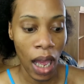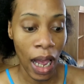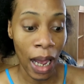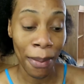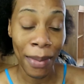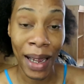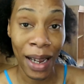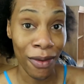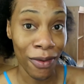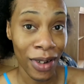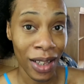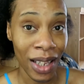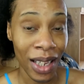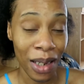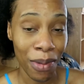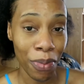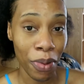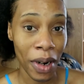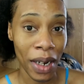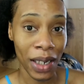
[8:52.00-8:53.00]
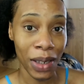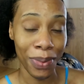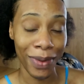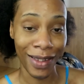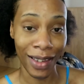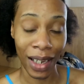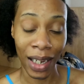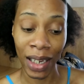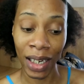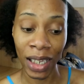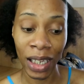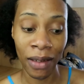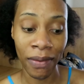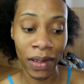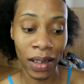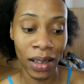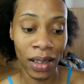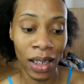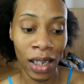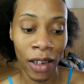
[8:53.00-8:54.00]
I'm not really impressed with any
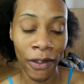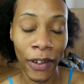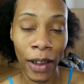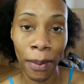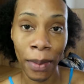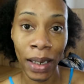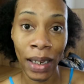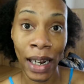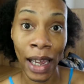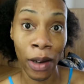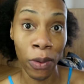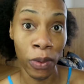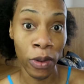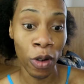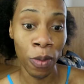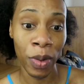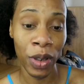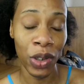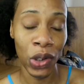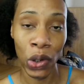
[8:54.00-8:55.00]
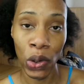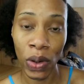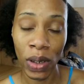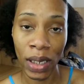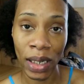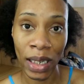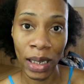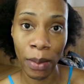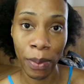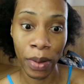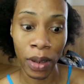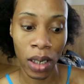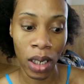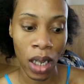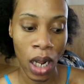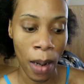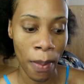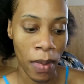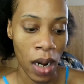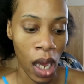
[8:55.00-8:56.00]
of the stuff. I mean, I will be using it,
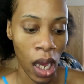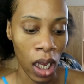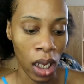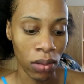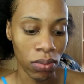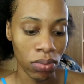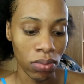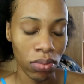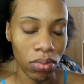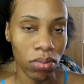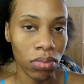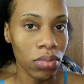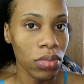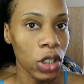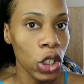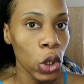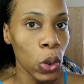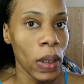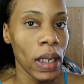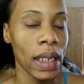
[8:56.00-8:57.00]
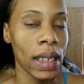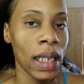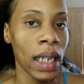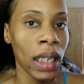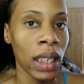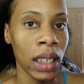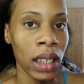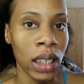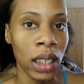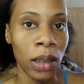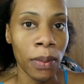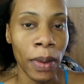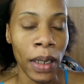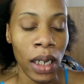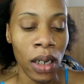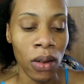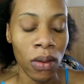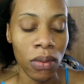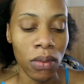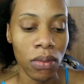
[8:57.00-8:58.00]
but I'm not too excited
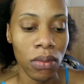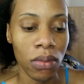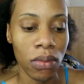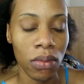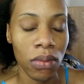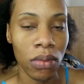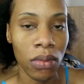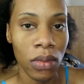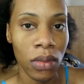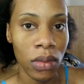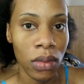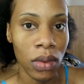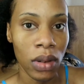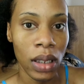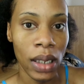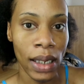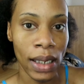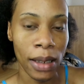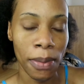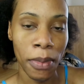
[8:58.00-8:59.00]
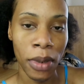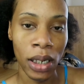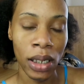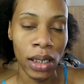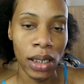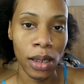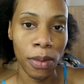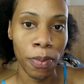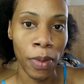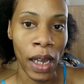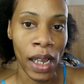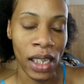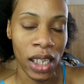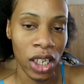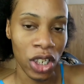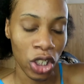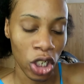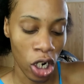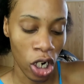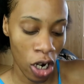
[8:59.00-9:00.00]
about this month's
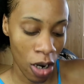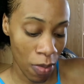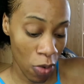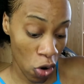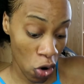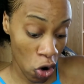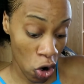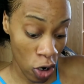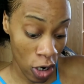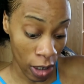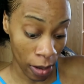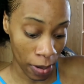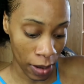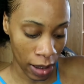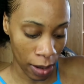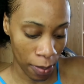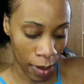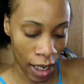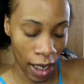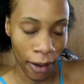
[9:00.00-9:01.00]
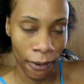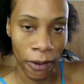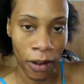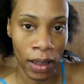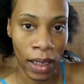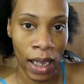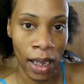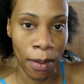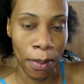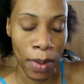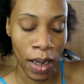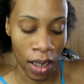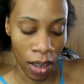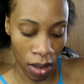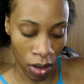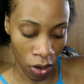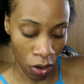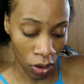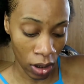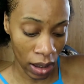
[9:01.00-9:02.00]
boxy Charm or Ipsy bag for that
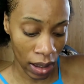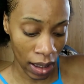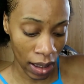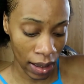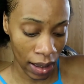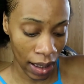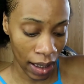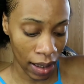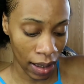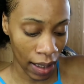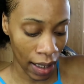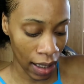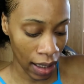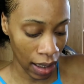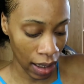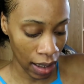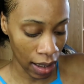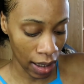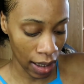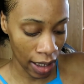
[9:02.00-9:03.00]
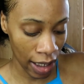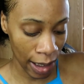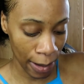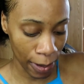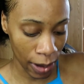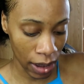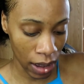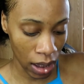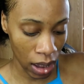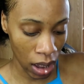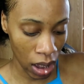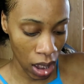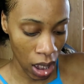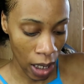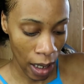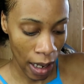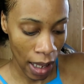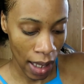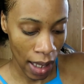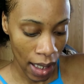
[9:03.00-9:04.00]
matter. The only thing that I like in Ipsy
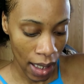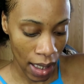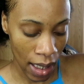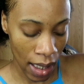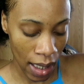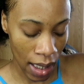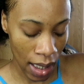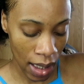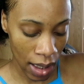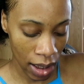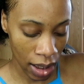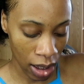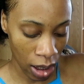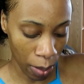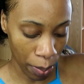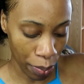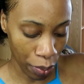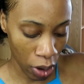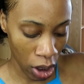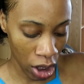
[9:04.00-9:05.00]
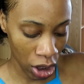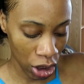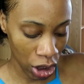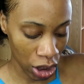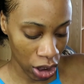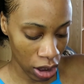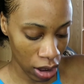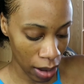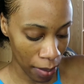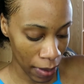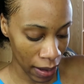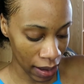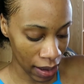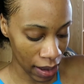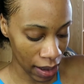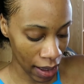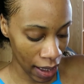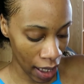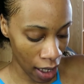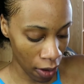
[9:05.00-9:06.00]
is the brush, the
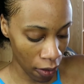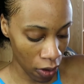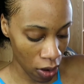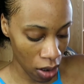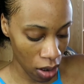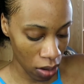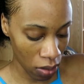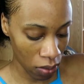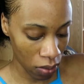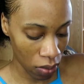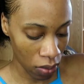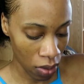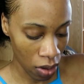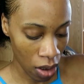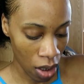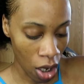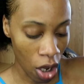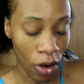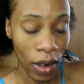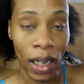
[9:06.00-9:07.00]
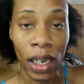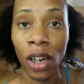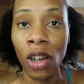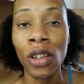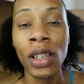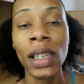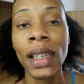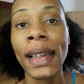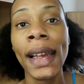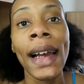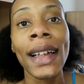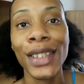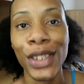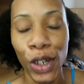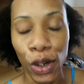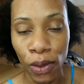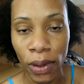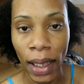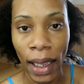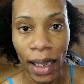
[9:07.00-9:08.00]
mascara. Okay, the only thing I
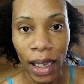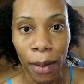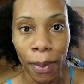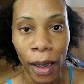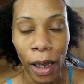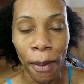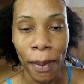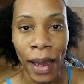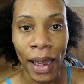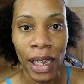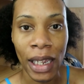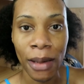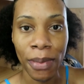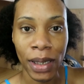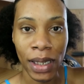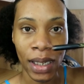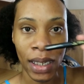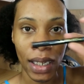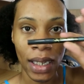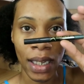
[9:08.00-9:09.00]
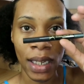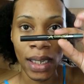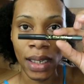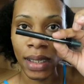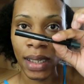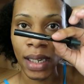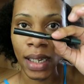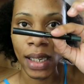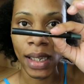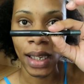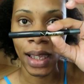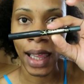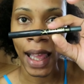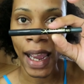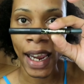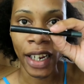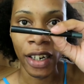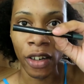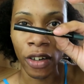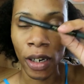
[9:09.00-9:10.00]
don't like about my Ipsy is this
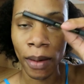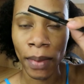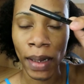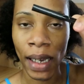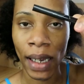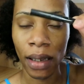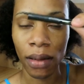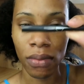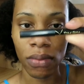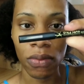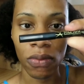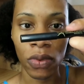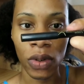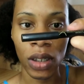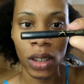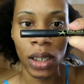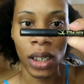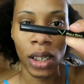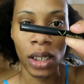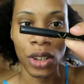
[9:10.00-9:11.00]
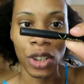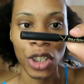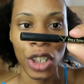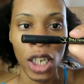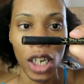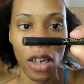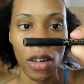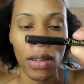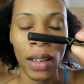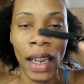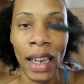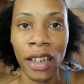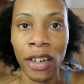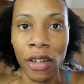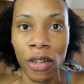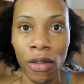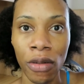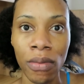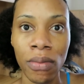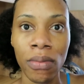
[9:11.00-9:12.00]
liner. I'm not really a gel
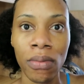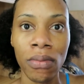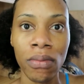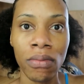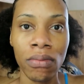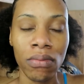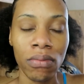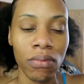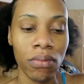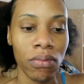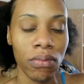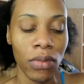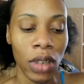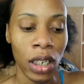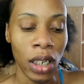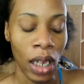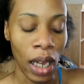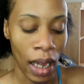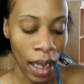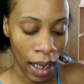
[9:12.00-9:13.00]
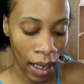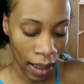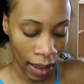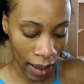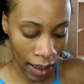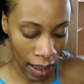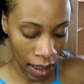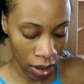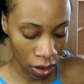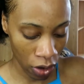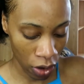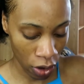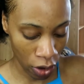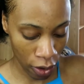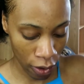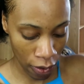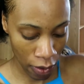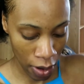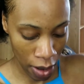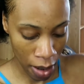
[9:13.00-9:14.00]
liner in the eye kind of
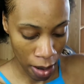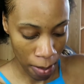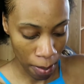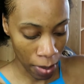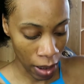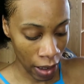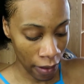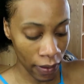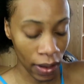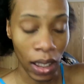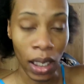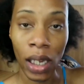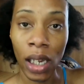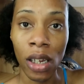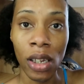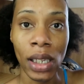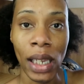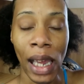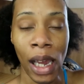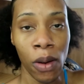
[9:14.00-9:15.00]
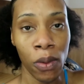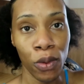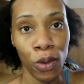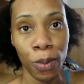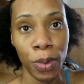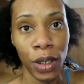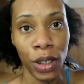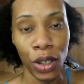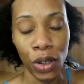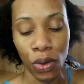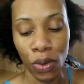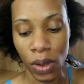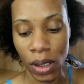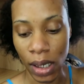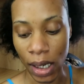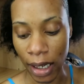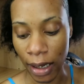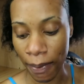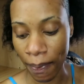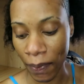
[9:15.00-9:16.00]
girl. But everything else I will be
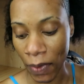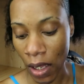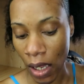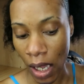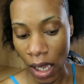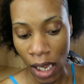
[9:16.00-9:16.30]
using.